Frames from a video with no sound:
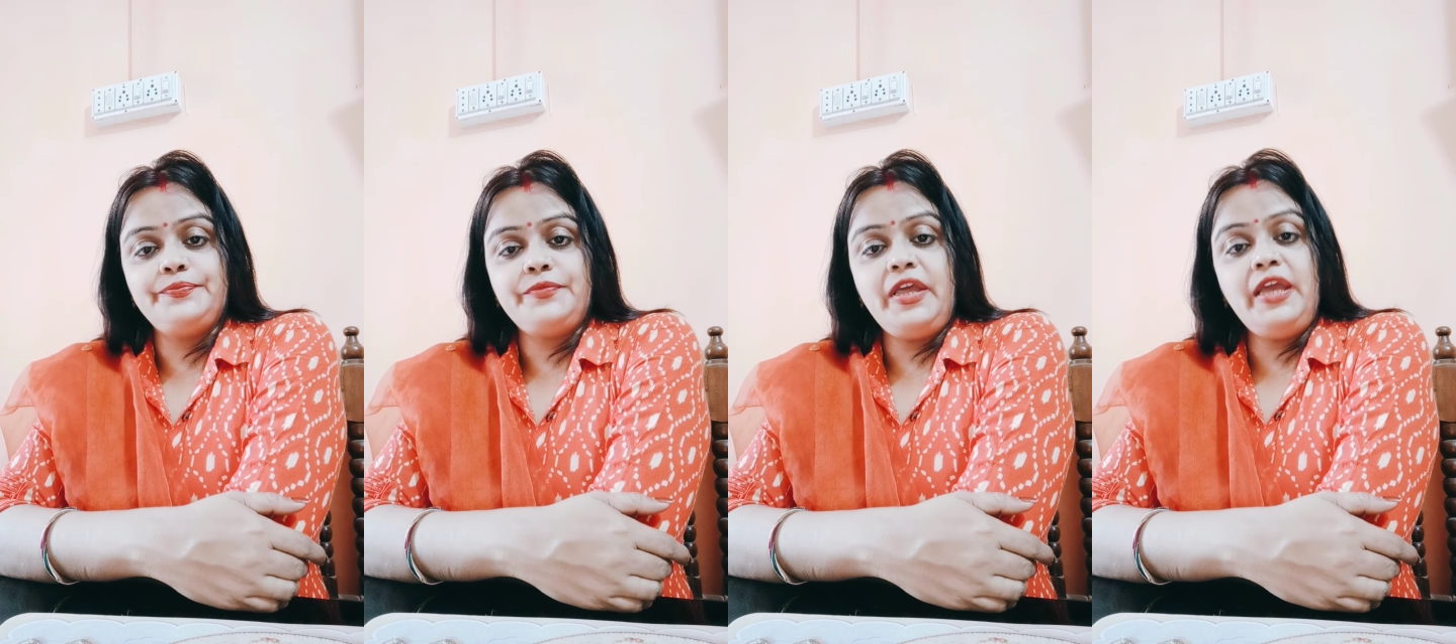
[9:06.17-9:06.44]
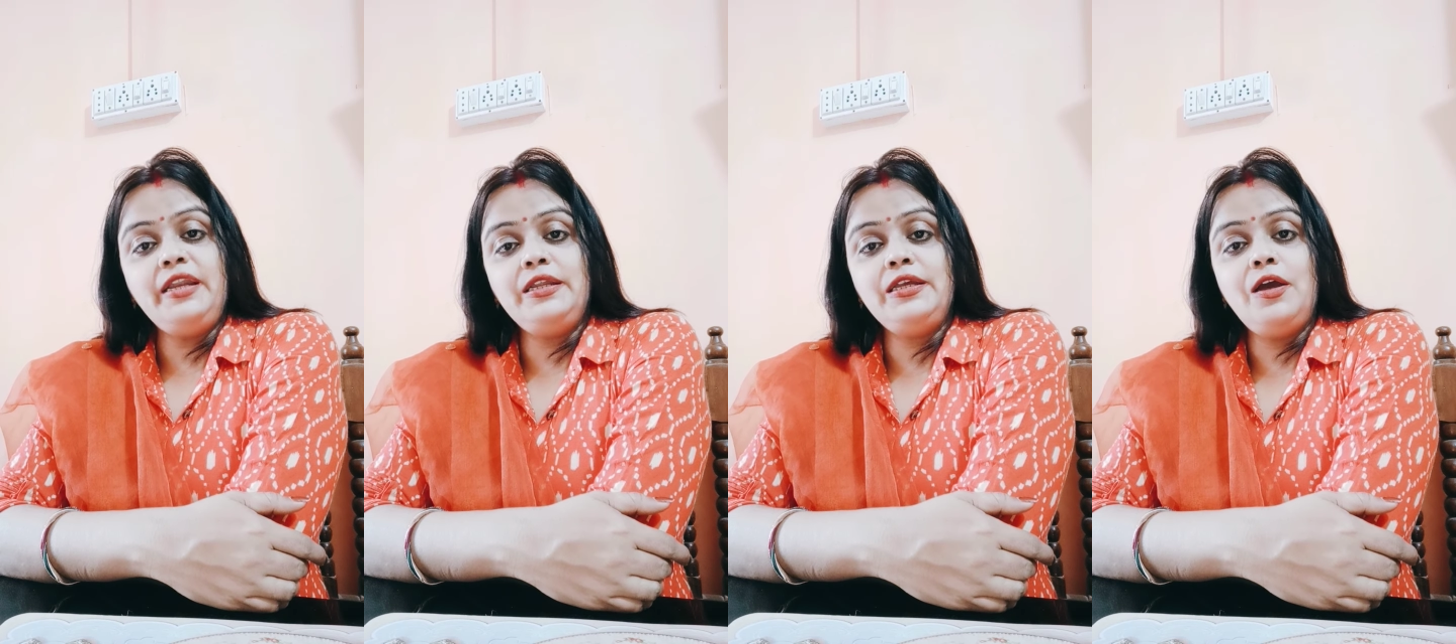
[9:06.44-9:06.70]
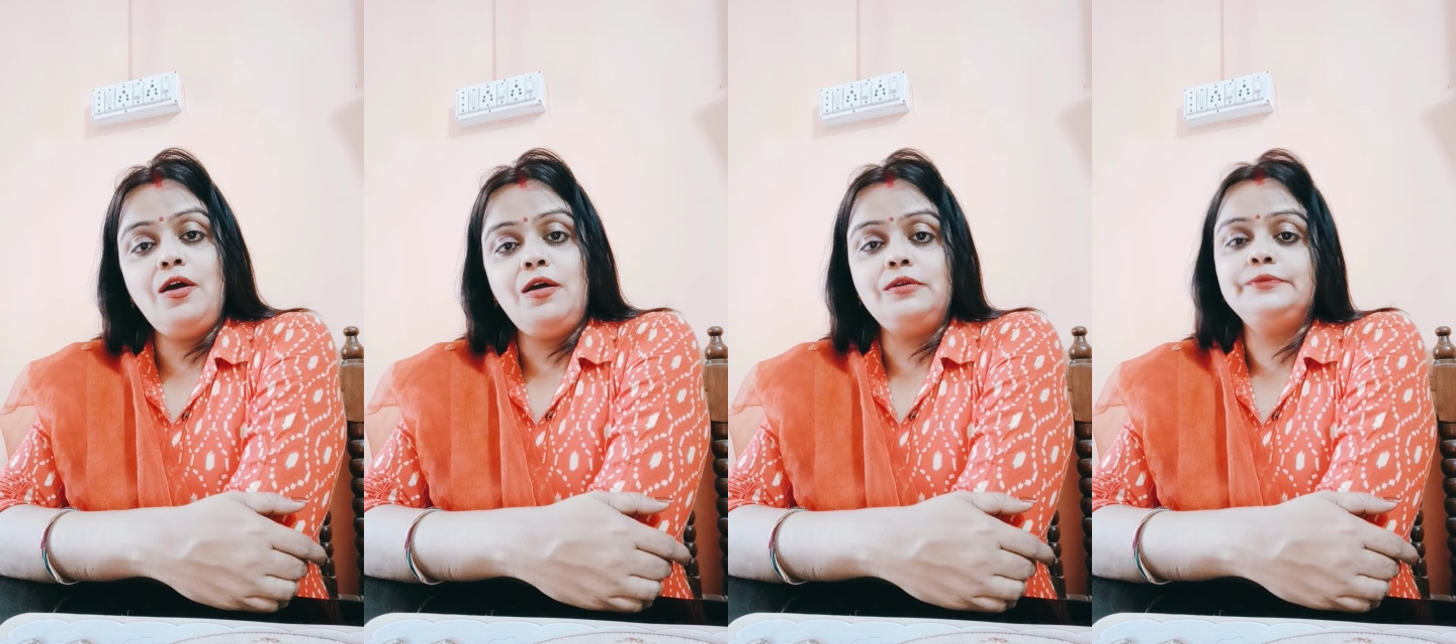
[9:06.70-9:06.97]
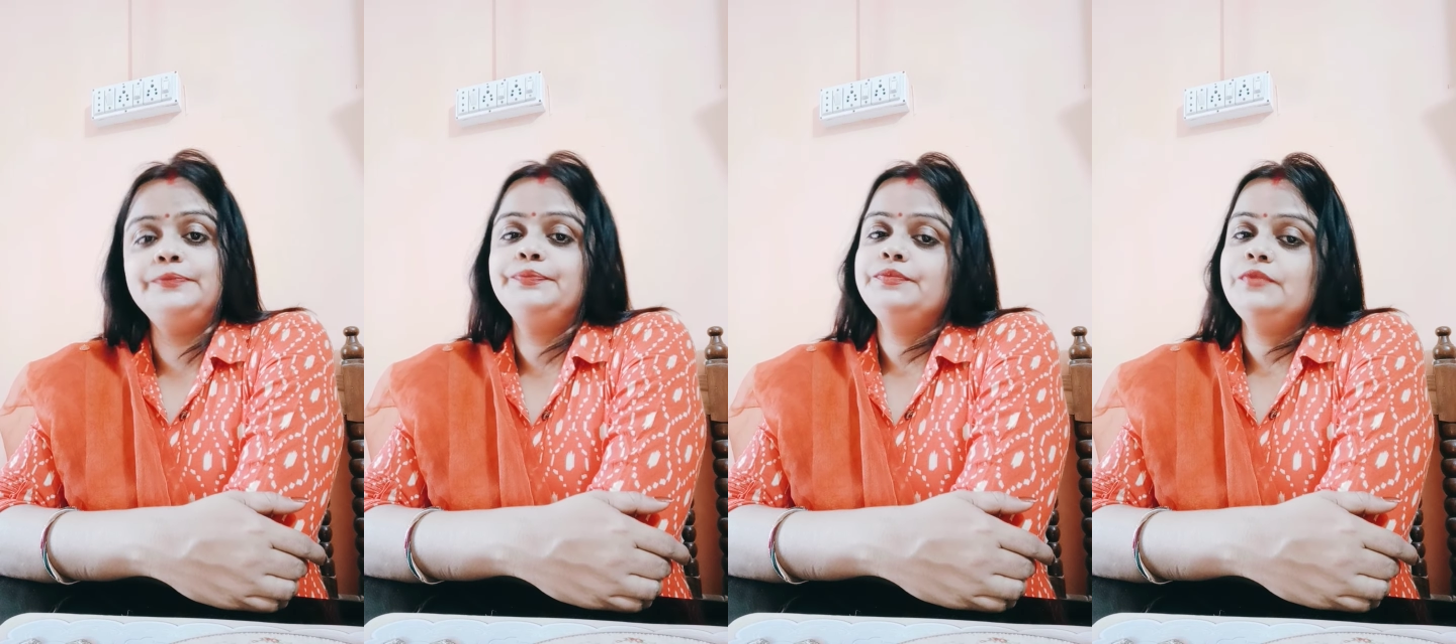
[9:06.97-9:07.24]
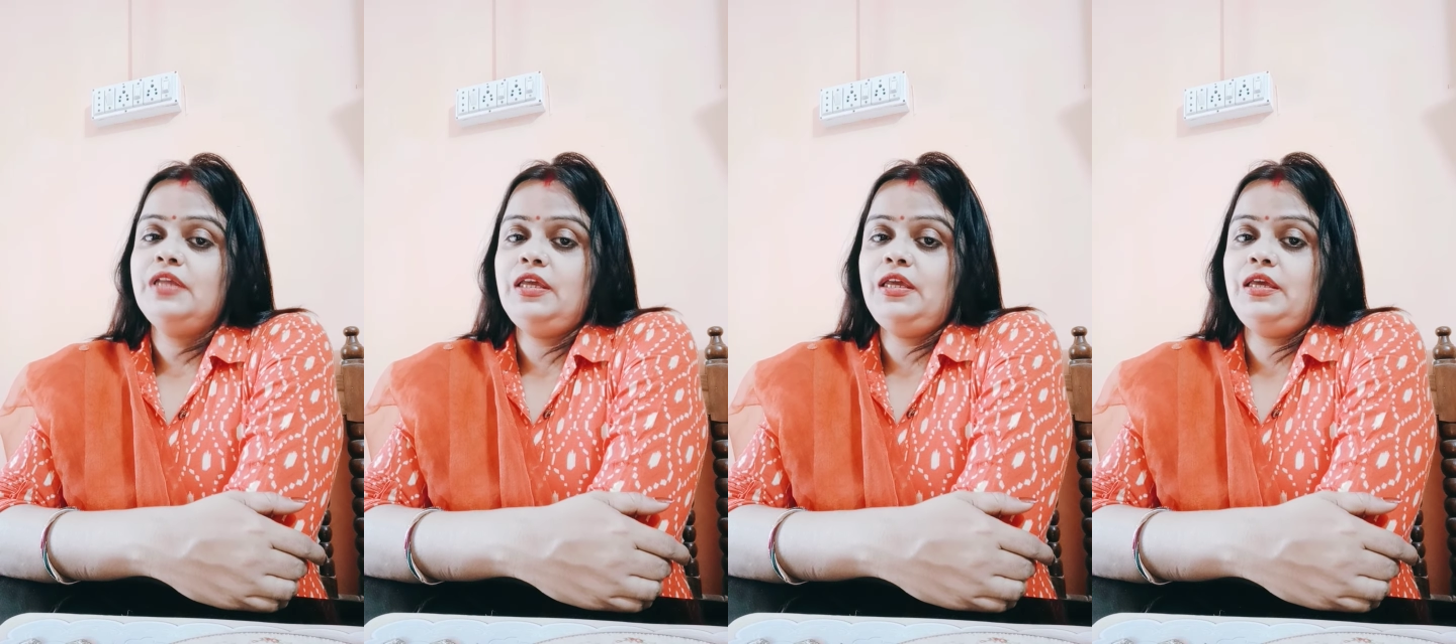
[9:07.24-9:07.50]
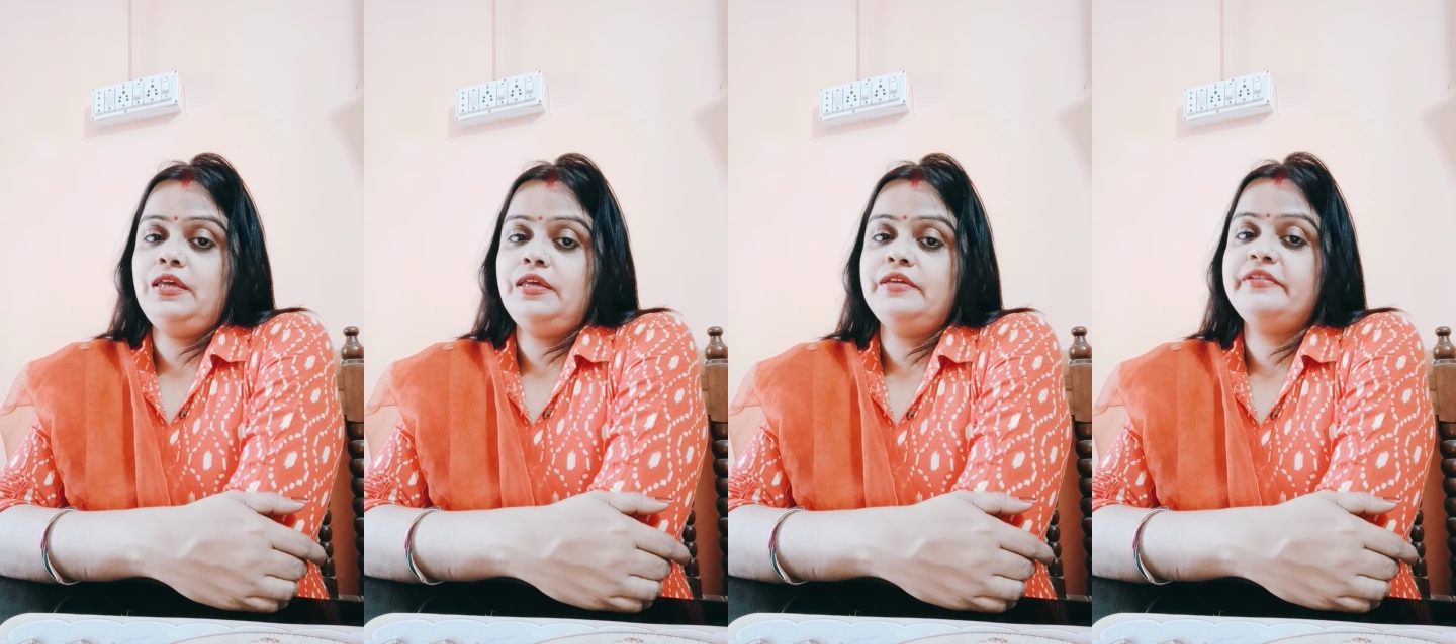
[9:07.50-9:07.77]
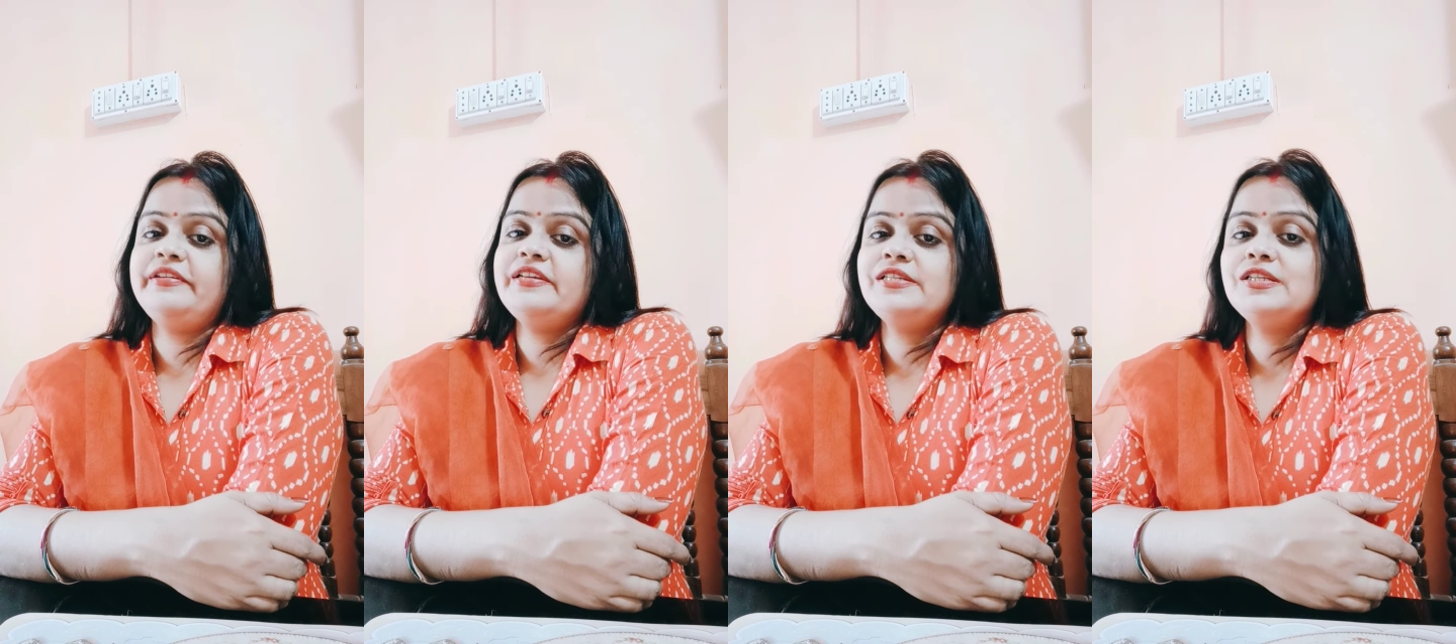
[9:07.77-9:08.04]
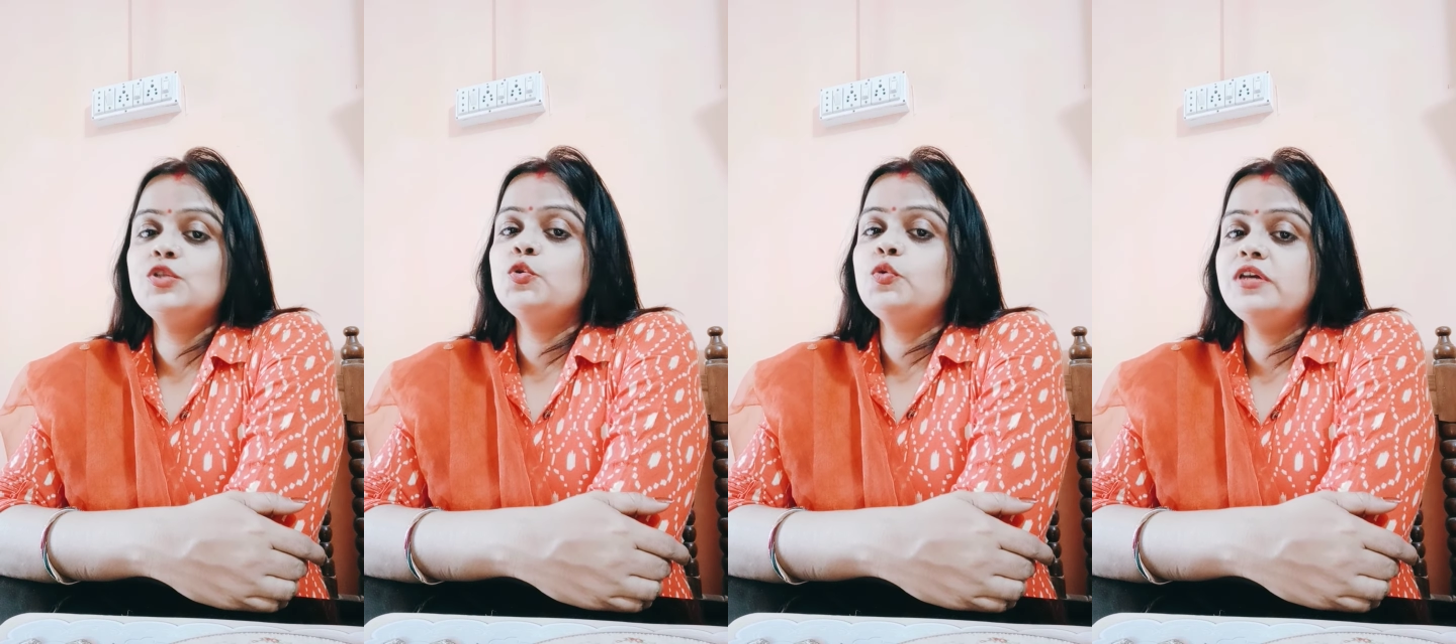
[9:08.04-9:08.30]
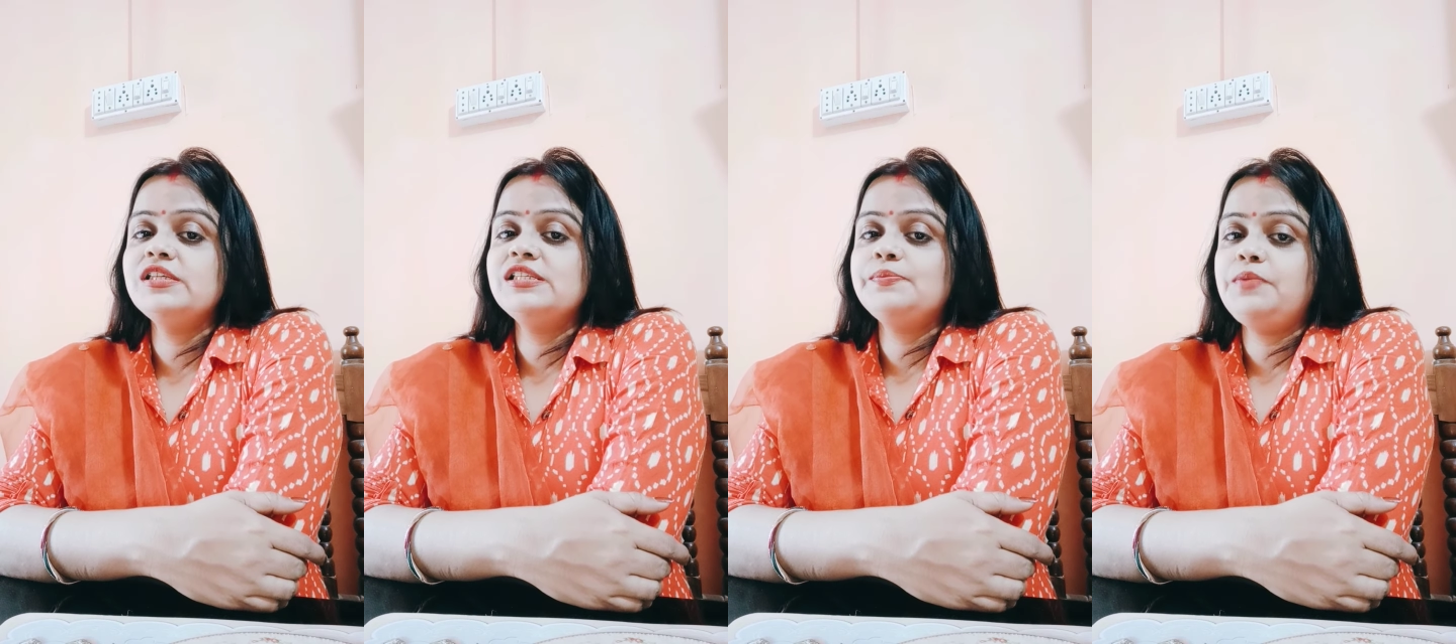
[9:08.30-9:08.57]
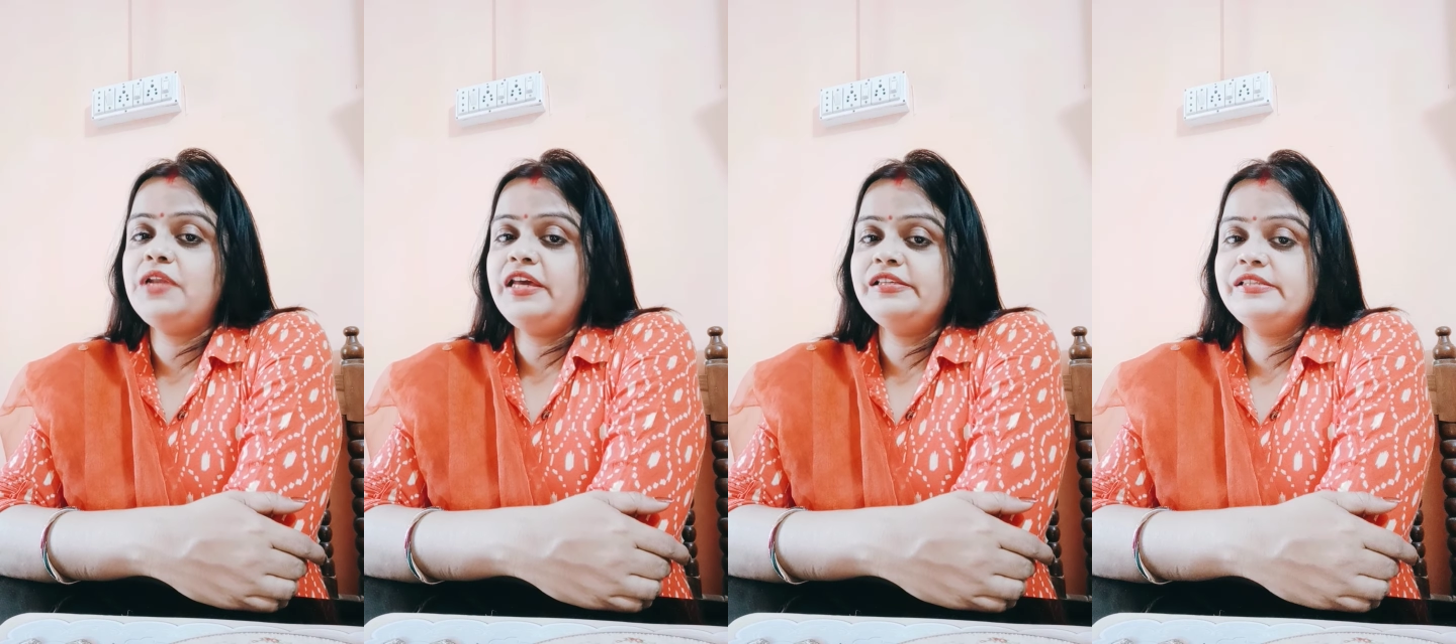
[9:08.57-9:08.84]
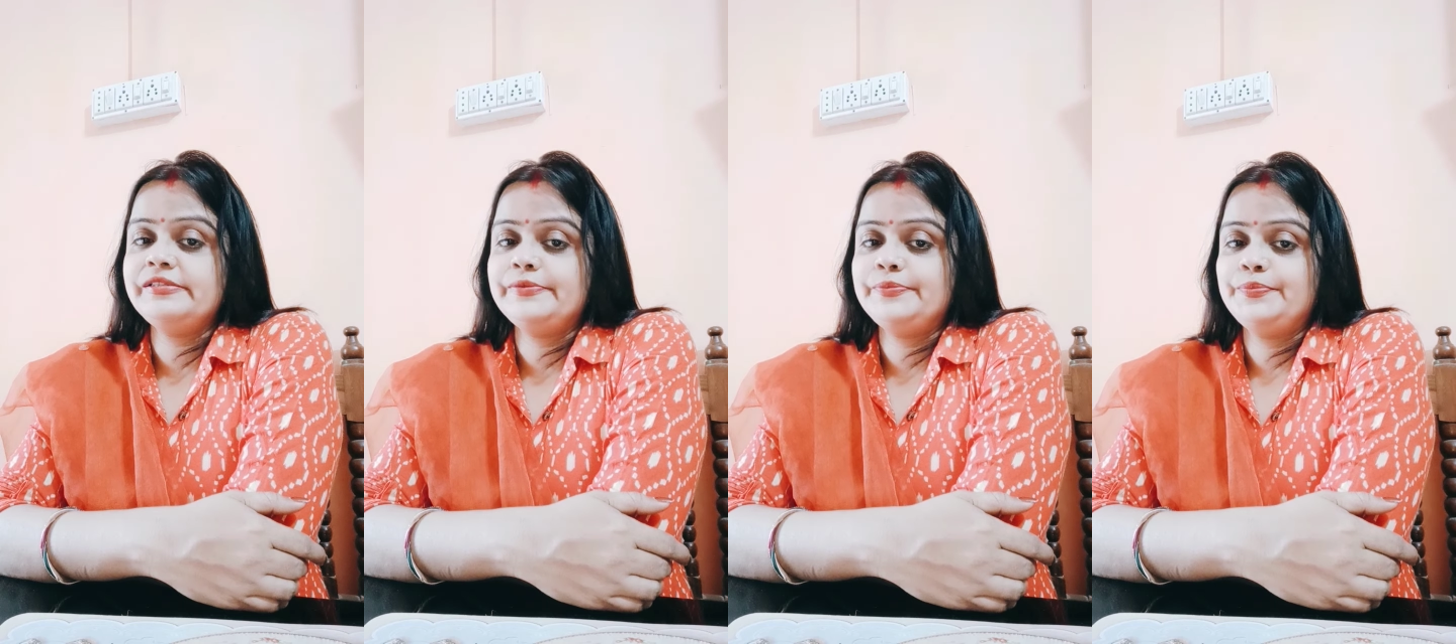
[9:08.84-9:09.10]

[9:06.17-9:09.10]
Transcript: Anyhow, he reached to his place.